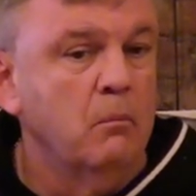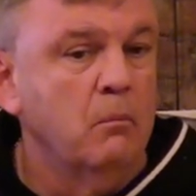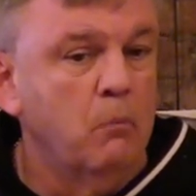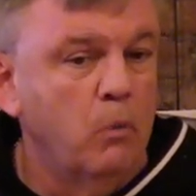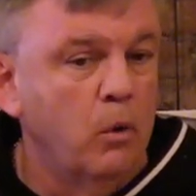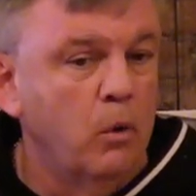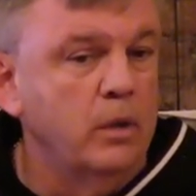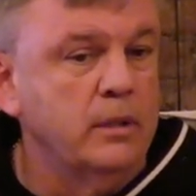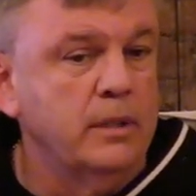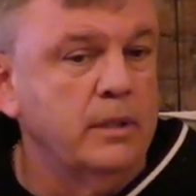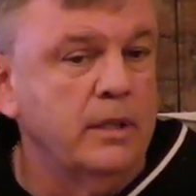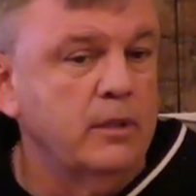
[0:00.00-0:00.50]

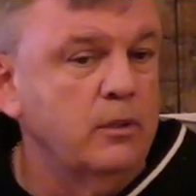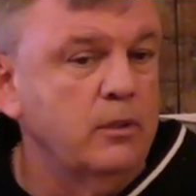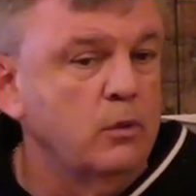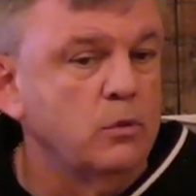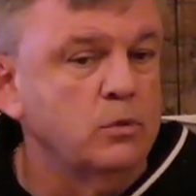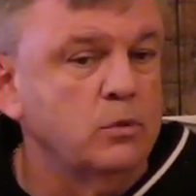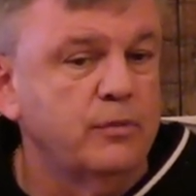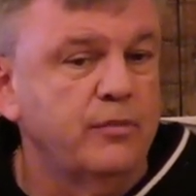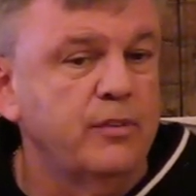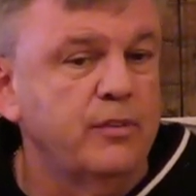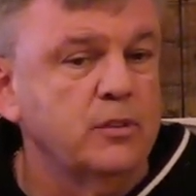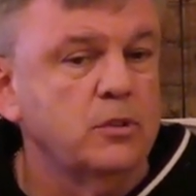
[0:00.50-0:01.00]
more than
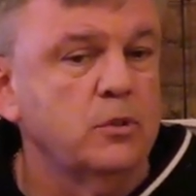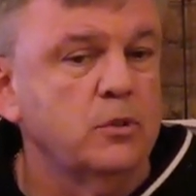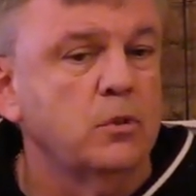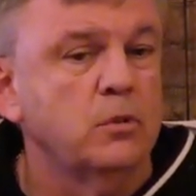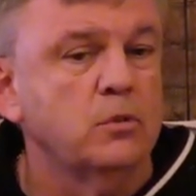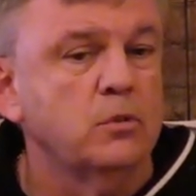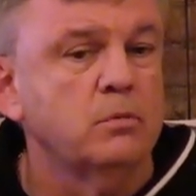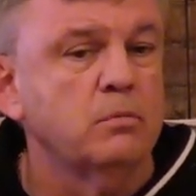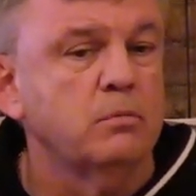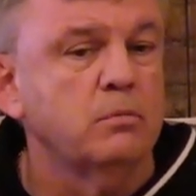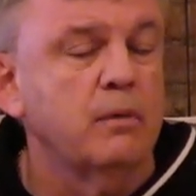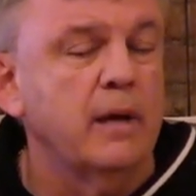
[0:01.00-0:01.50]
those
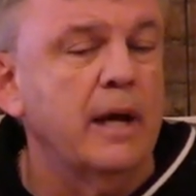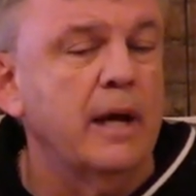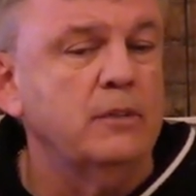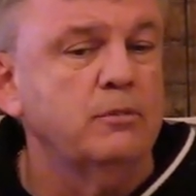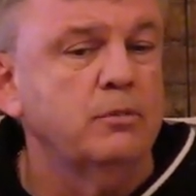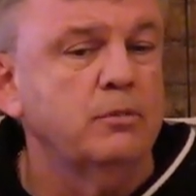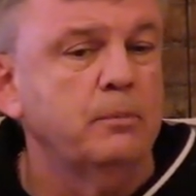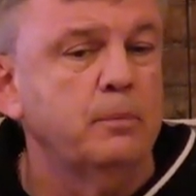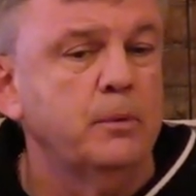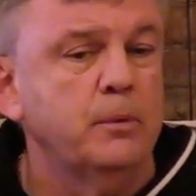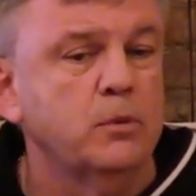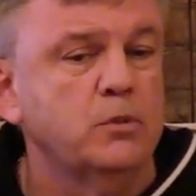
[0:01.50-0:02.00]
physical
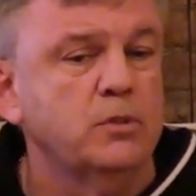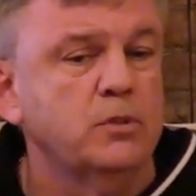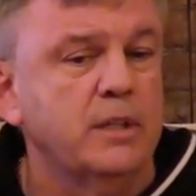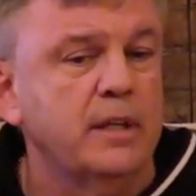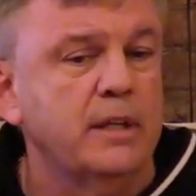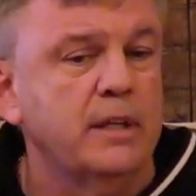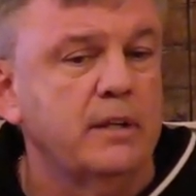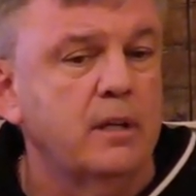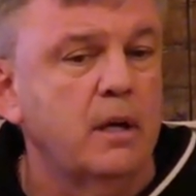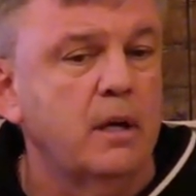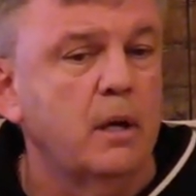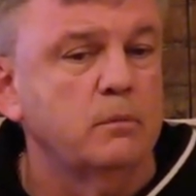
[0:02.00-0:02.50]
attributes
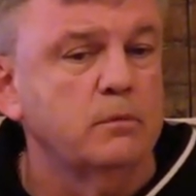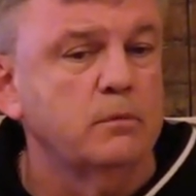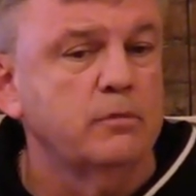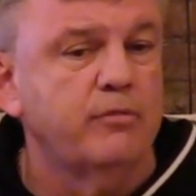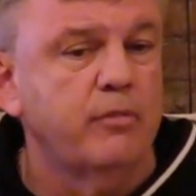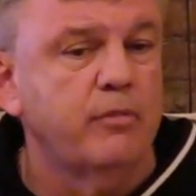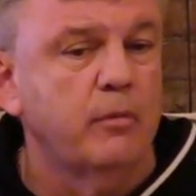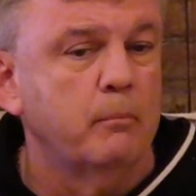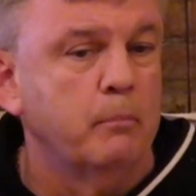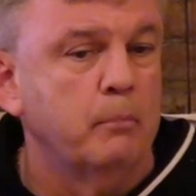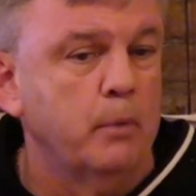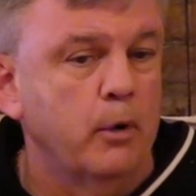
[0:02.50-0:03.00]
that come
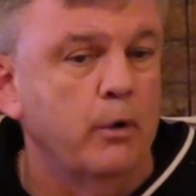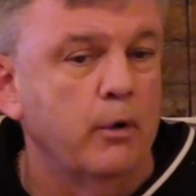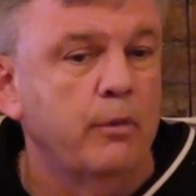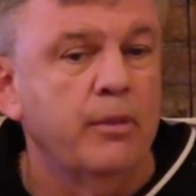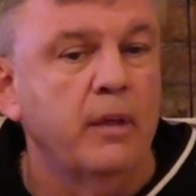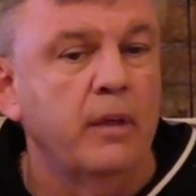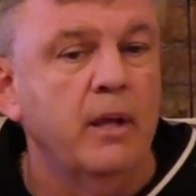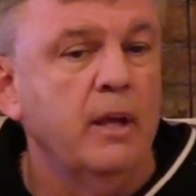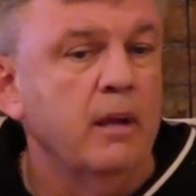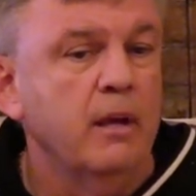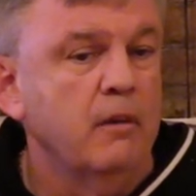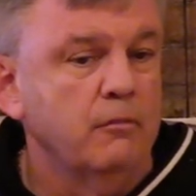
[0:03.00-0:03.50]
from
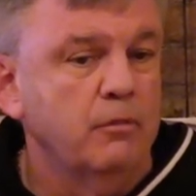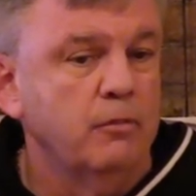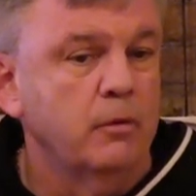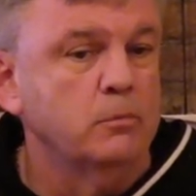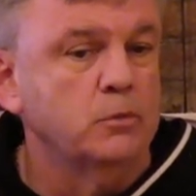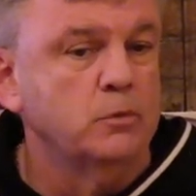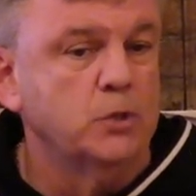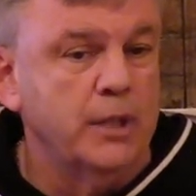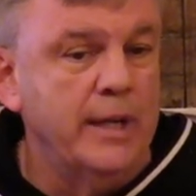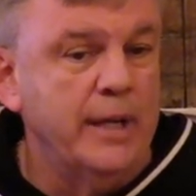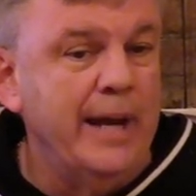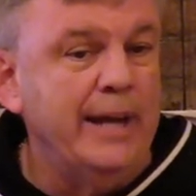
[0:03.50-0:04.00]
birth,
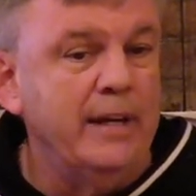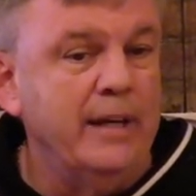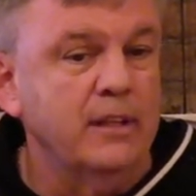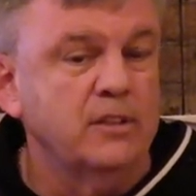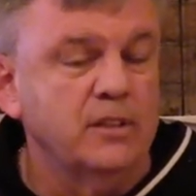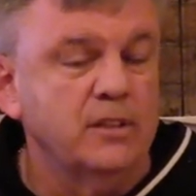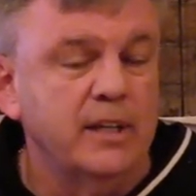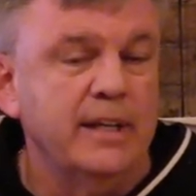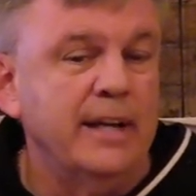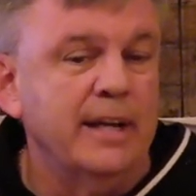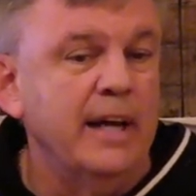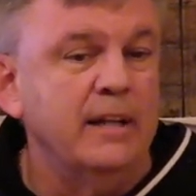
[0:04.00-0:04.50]
from
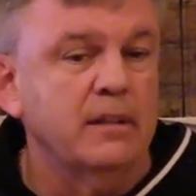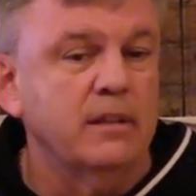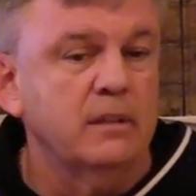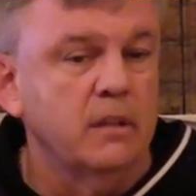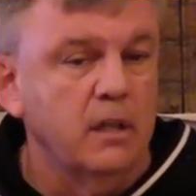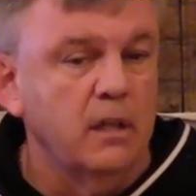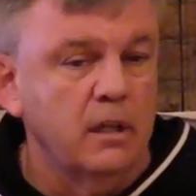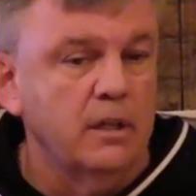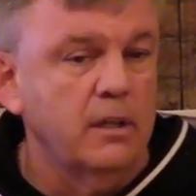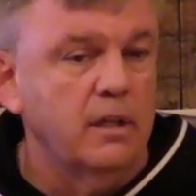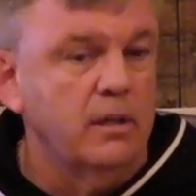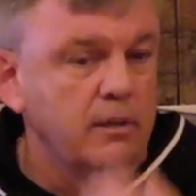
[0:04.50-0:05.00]
genetics. They're not
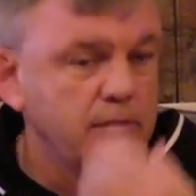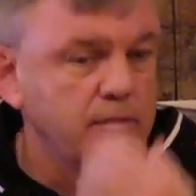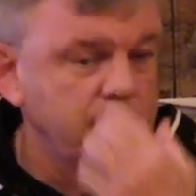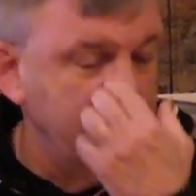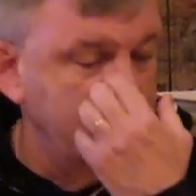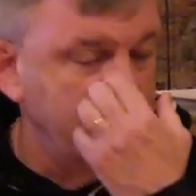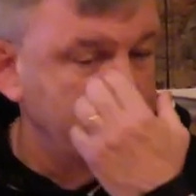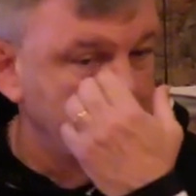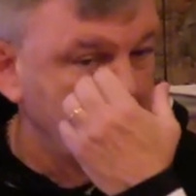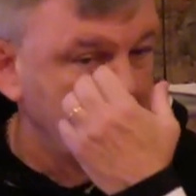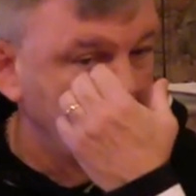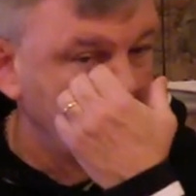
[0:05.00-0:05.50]
lucky enough
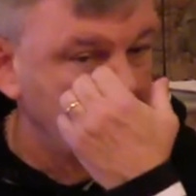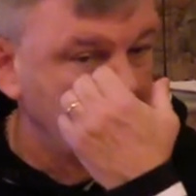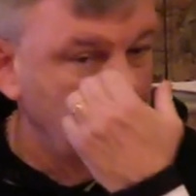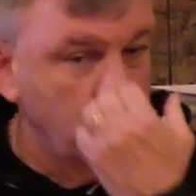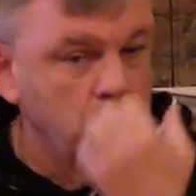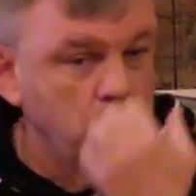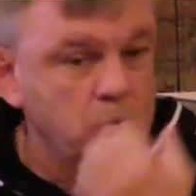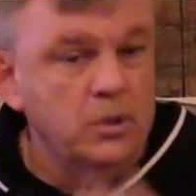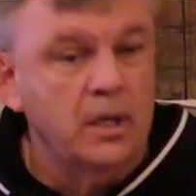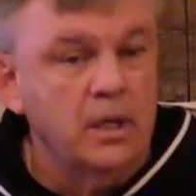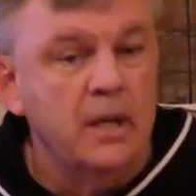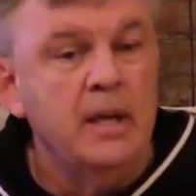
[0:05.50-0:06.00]
to have some of
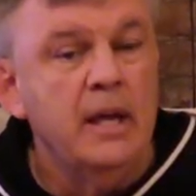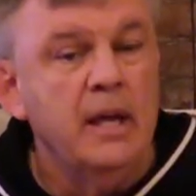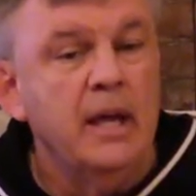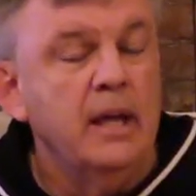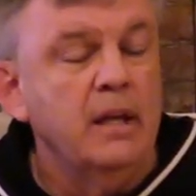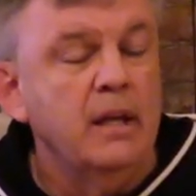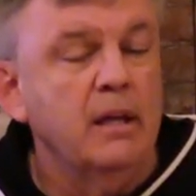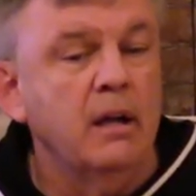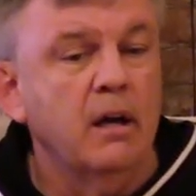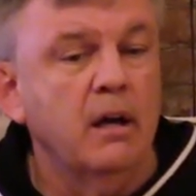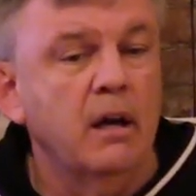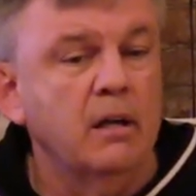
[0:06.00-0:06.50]
those,
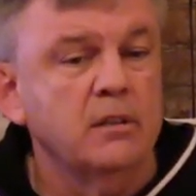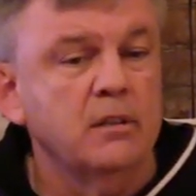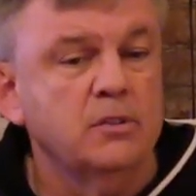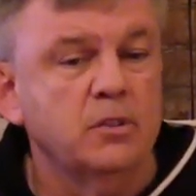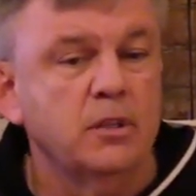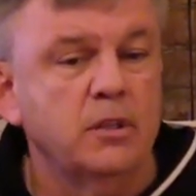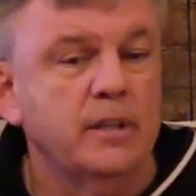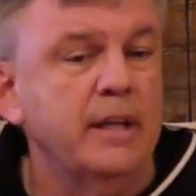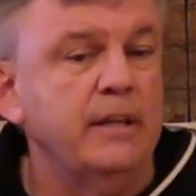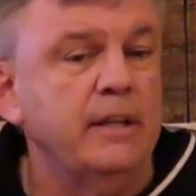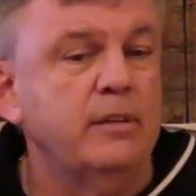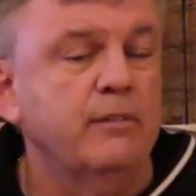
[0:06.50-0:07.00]
uh,
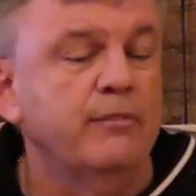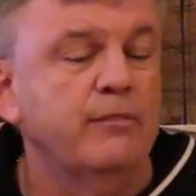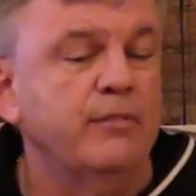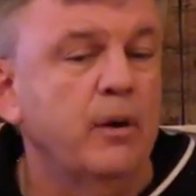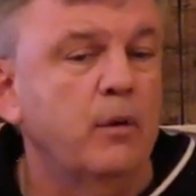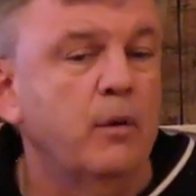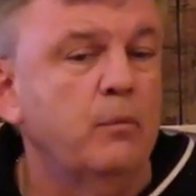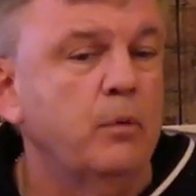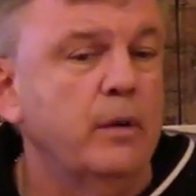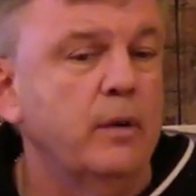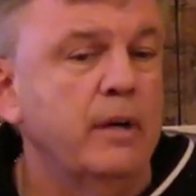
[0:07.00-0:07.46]
so they develop